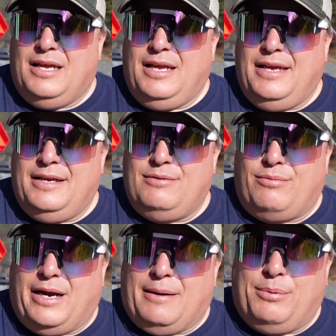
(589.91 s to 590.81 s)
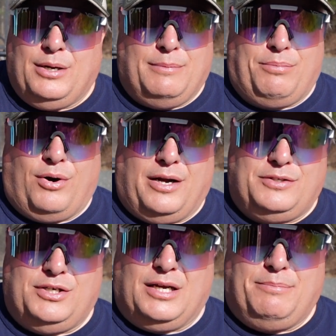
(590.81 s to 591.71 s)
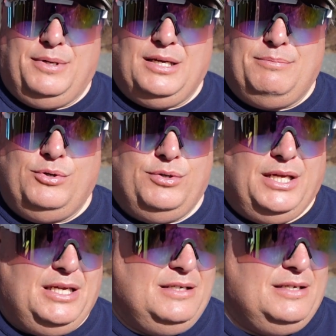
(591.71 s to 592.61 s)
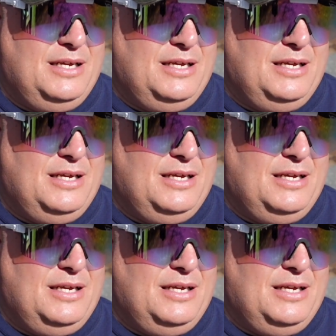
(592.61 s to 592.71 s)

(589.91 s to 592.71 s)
and wrap up Project Big Booty.